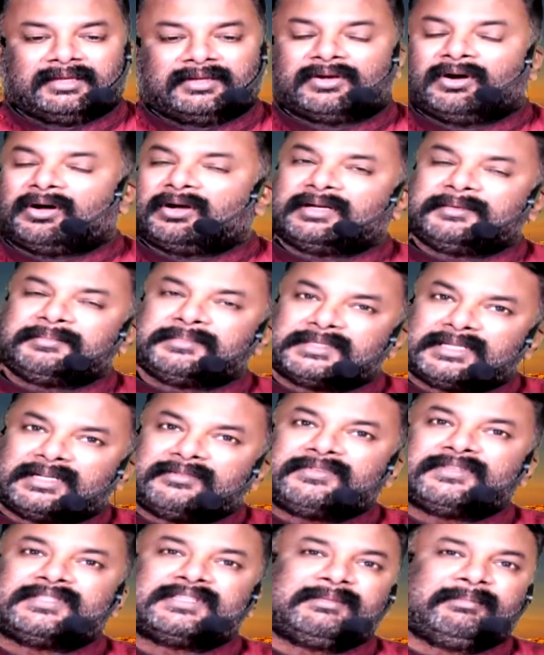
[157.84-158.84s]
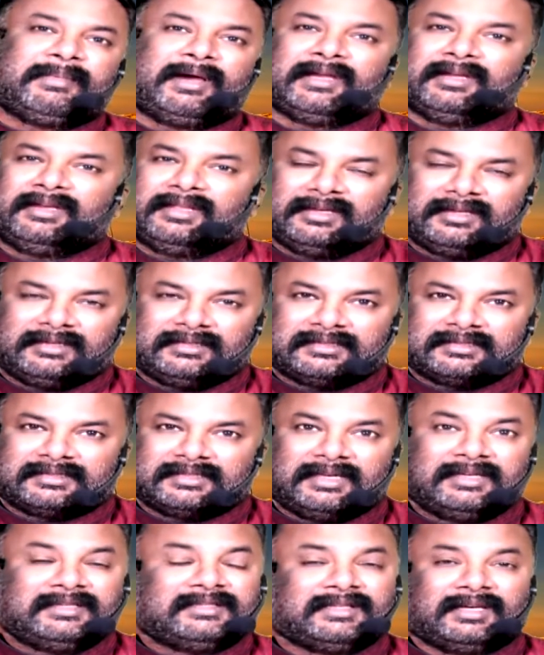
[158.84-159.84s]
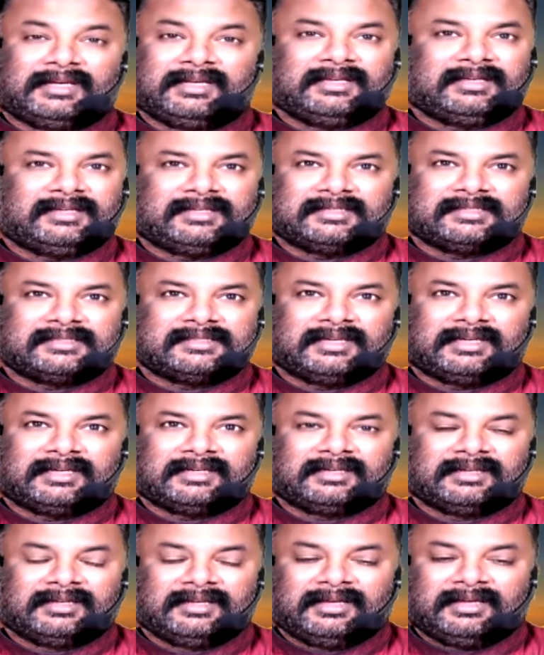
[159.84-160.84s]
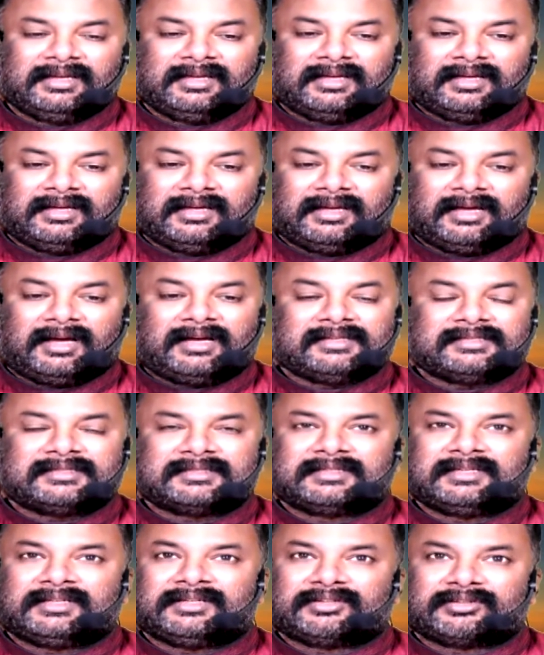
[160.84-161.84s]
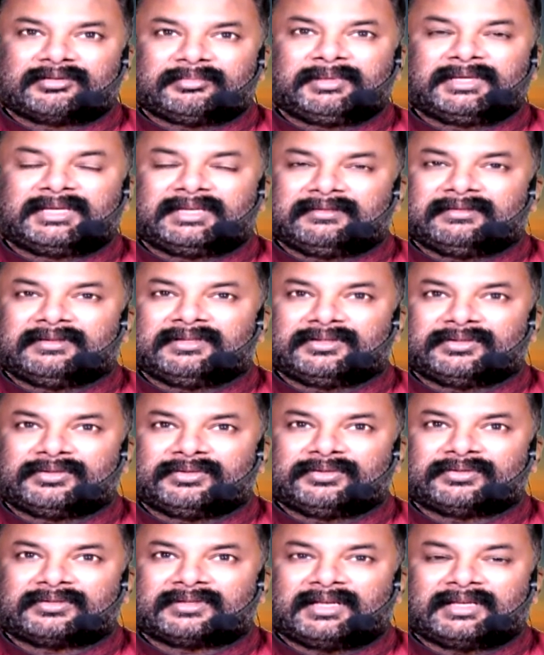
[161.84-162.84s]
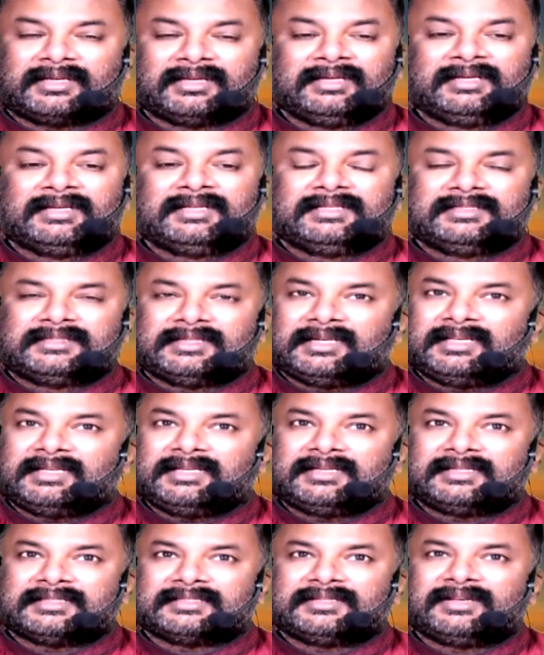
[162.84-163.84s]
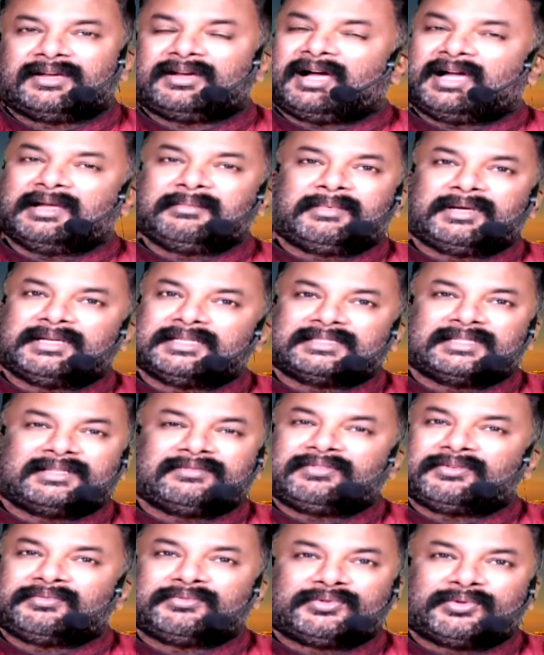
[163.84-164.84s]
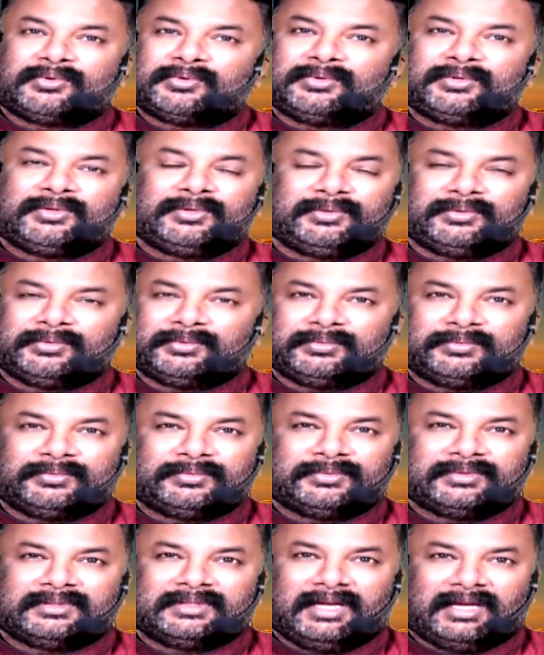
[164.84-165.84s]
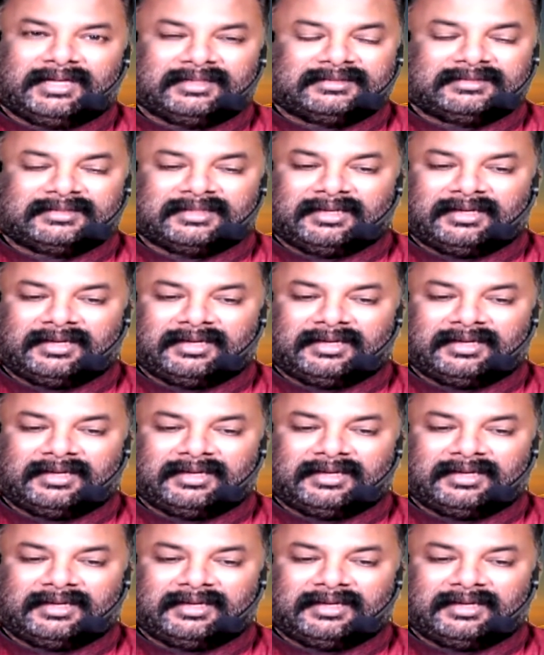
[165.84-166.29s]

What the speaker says: God himself is reminding us and telling us that ask and it will be given to you. It's like telling us, now I myself have told you that